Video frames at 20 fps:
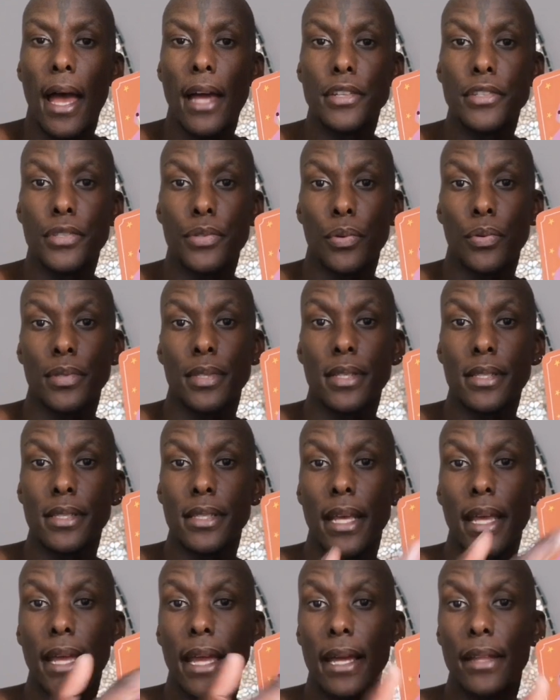And Source
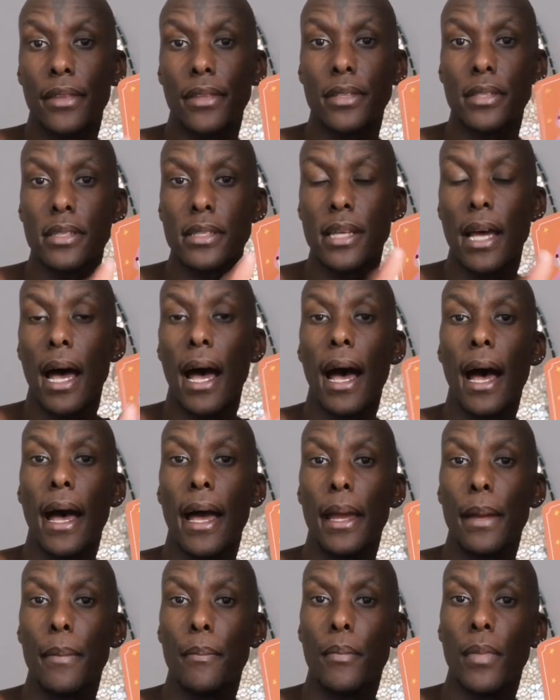is saying at this
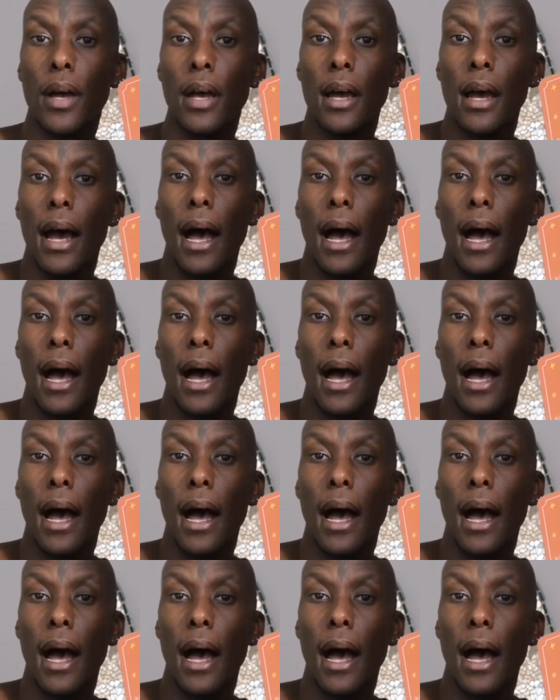time,